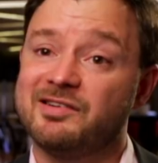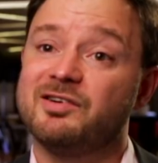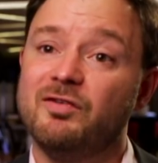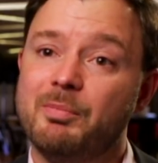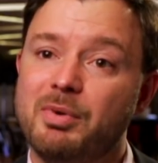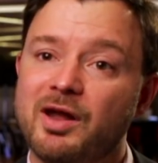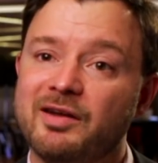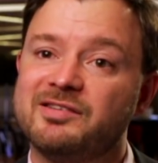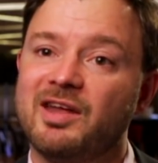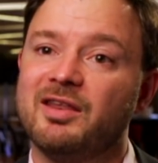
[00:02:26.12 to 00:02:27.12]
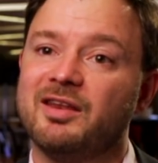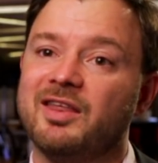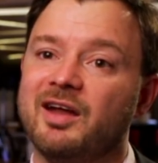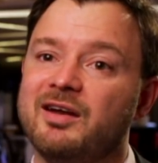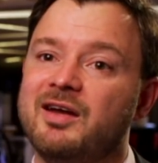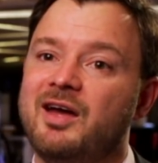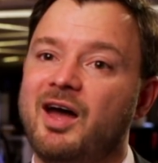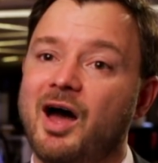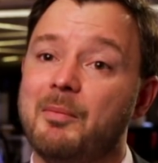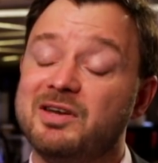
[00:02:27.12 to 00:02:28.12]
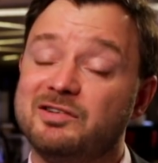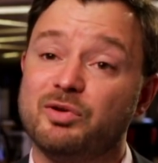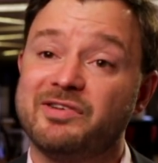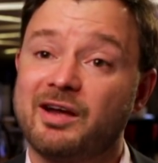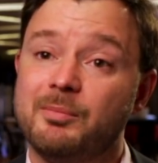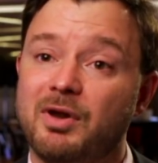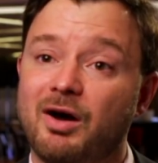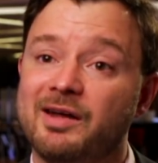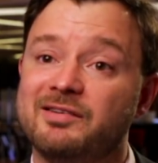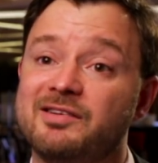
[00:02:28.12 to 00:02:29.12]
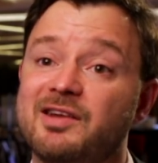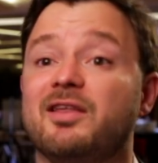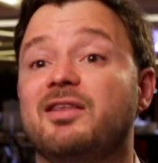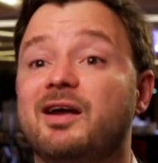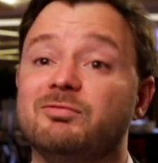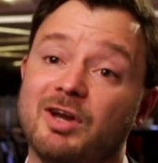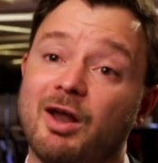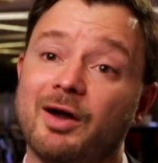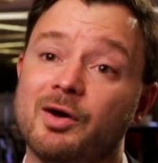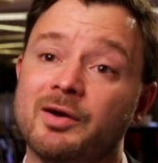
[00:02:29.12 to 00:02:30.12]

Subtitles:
a silver bullet, something that ensures they're compliant and something they can rely